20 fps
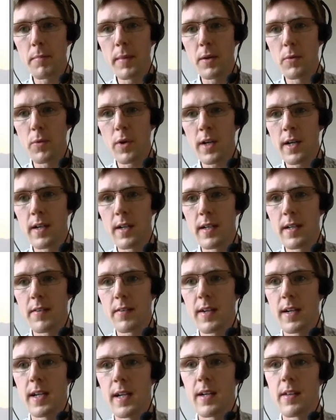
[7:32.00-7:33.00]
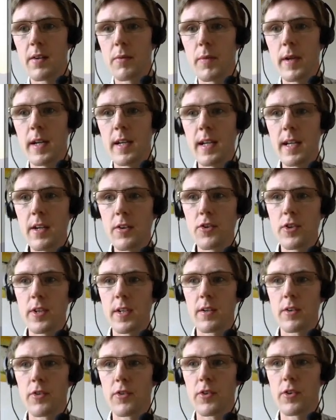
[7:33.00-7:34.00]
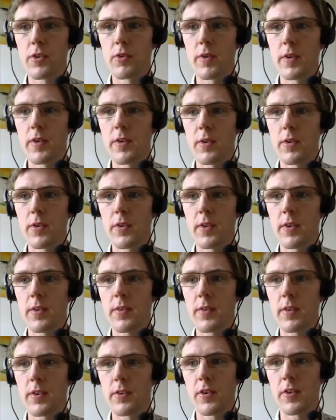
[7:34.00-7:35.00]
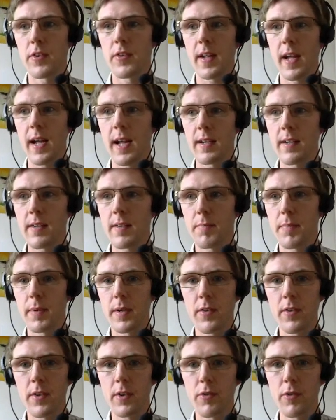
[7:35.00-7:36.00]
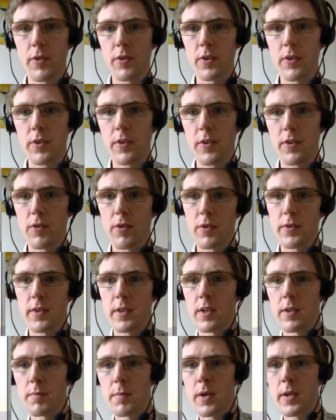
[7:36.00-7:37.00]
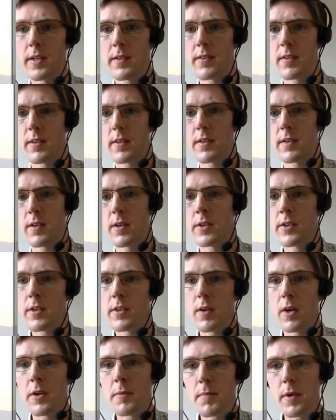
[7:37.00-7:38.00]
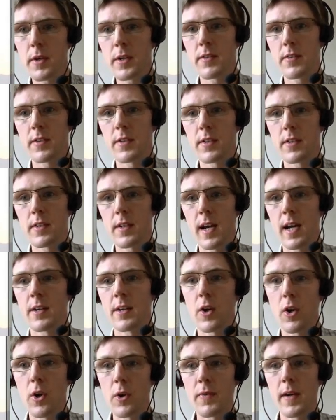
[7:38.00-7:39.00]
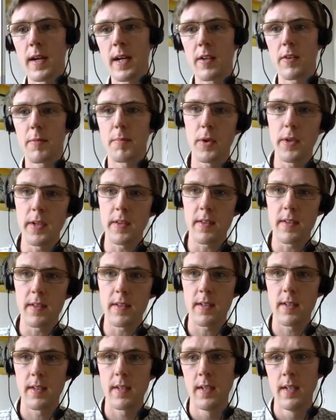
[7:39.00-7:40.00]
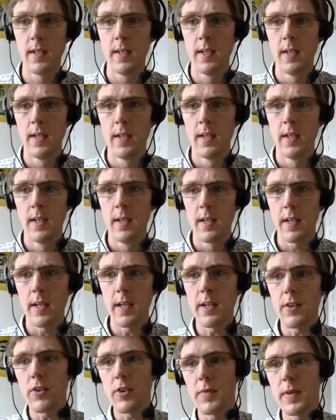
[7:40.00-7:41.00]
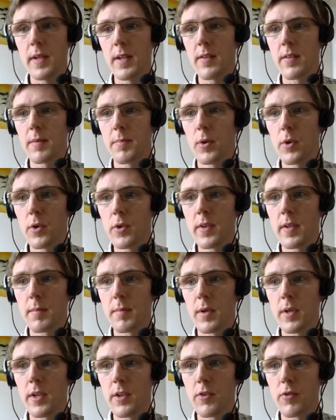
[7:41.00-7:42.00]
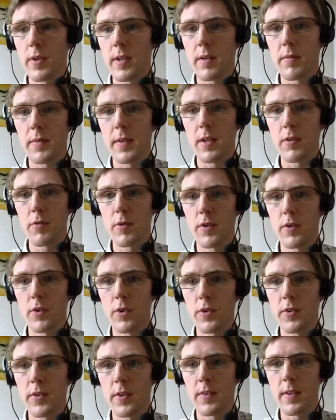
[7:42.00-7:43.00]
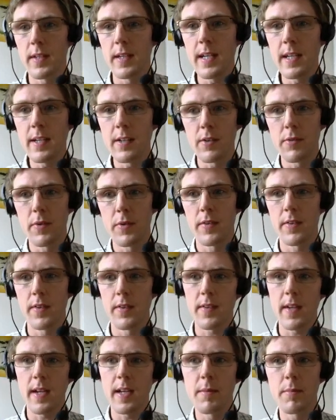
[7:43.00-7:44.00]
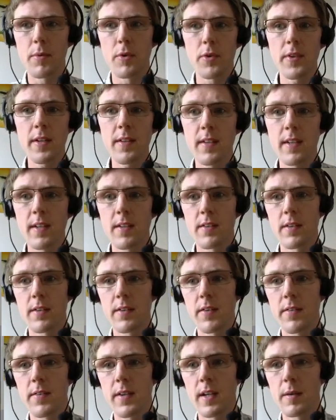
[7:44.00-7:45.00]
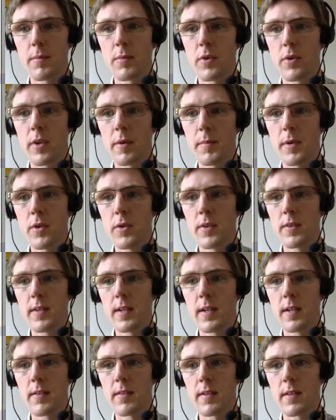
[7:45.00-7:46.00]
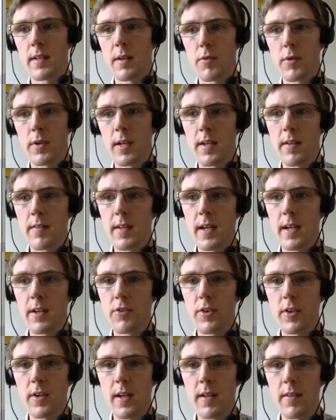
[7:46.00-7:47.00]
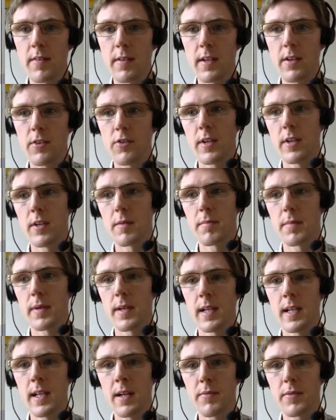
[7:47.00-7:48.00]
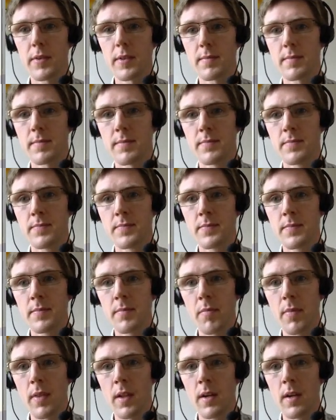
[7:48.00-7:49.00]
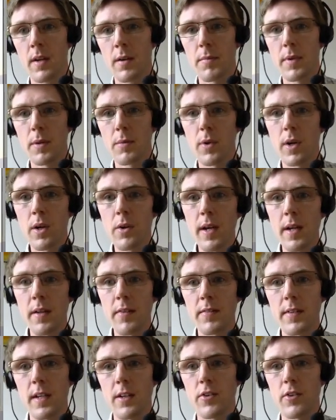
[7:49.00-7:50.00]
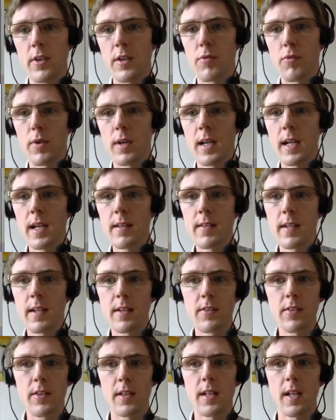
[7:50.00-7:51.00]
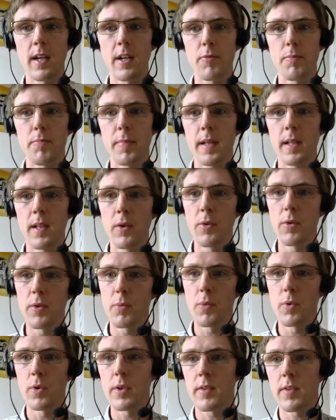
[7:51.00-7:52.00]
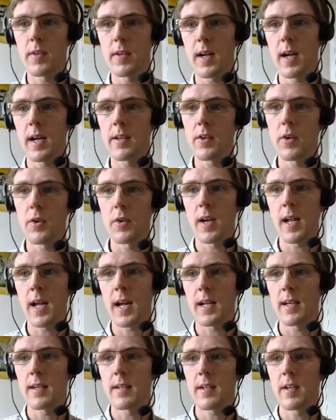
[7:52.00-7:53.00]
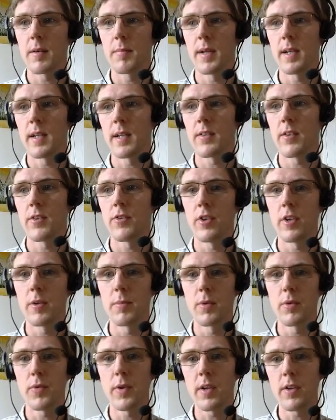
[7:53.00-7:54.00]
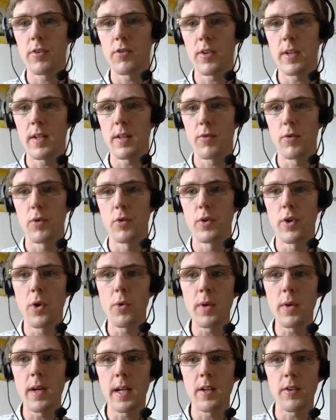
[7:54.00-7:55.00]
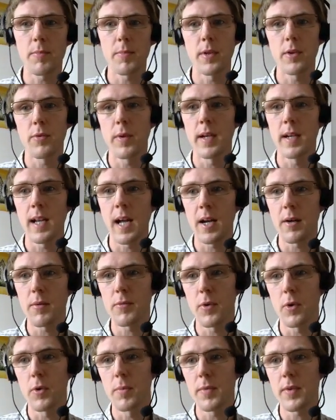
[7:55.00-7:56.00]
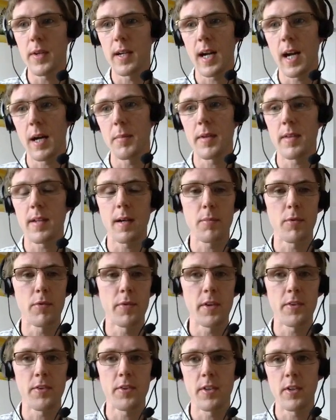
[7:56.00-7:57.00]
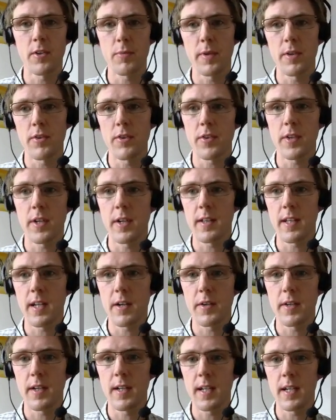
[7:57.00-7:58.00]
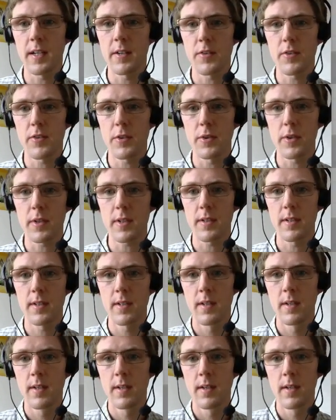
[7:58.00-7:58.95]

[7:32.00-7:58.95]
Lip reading: Meanwhile, it's clear that we need geological resources, such as sand, but such resources are often unmonitored and overexploited. EGVs supporting monitoring of these resources are needed for sustainable cities and sustainable communities, and that relates to SDG number 11. Meanwhile, SDGs relating to life below the water and on land can be linked to geomorphology through known links between landforms and habitat provision, as we just heard there in Helena's talk.